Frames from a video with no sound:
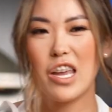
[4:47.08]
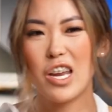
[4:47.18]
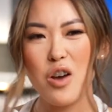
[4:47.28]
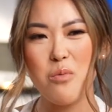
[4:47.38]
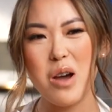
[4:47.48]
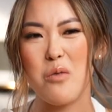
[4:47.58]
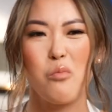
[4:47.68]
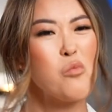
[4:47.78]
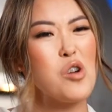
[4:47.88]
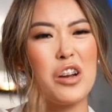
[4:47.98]
You know what?
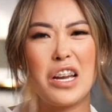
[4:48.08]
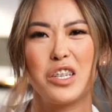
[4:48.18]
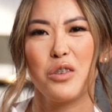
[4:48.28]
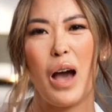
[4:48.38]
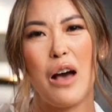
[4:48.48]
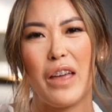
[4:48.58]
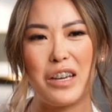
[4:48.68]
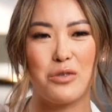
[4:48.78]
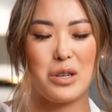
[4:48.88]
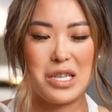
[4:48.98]
We're going to do how they
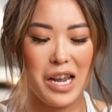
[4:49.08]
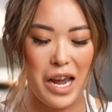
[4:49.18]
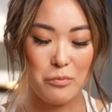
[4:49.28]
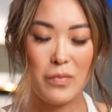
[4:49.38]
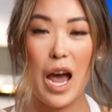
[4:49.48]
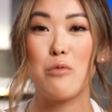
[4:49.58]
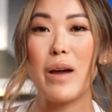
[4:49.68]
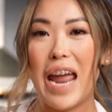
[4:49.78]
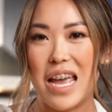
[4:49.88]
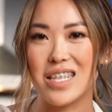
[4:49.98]
do it today, how my
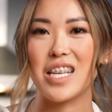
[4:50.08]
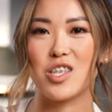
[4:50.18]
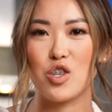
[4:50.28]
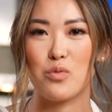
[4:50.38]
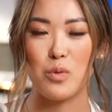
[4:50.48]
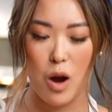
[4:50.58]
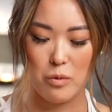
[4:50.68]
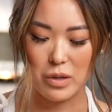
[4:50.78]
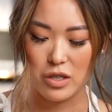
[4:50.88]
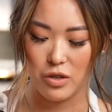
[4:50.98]
ancestors would
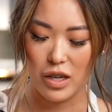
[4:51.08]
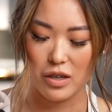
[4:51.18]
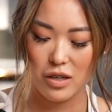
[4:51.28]
probably do it.